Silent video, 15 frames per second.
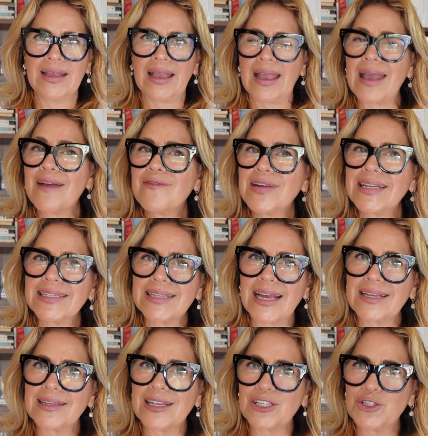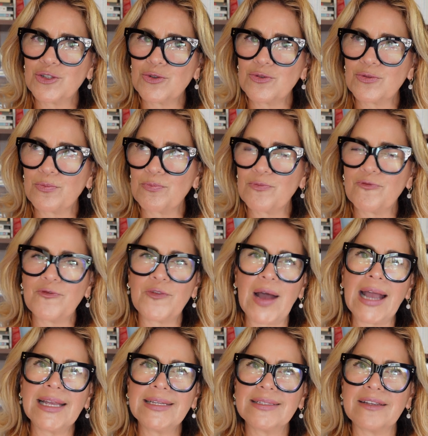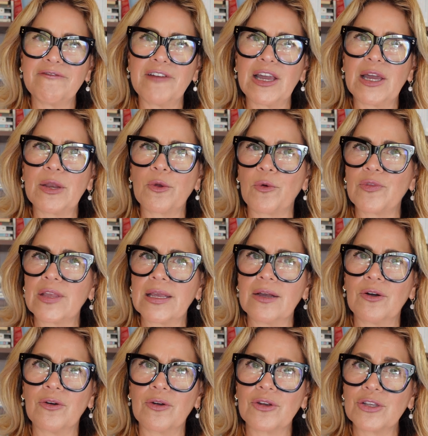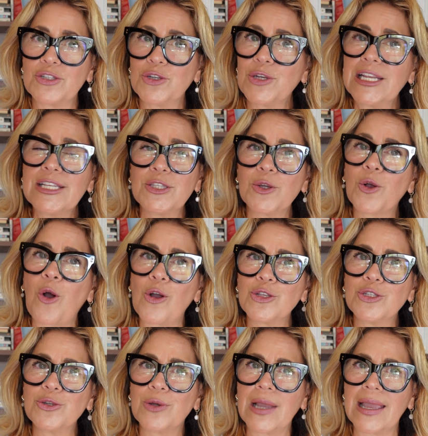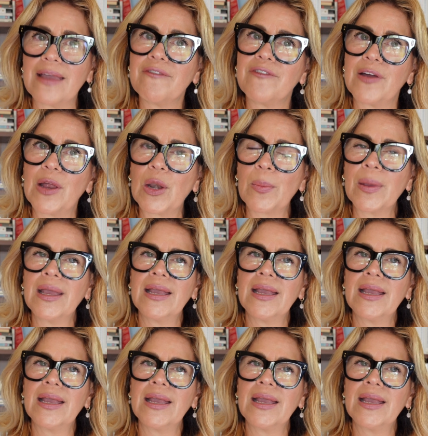Every time that you find a verb or you need to conjugate a verb,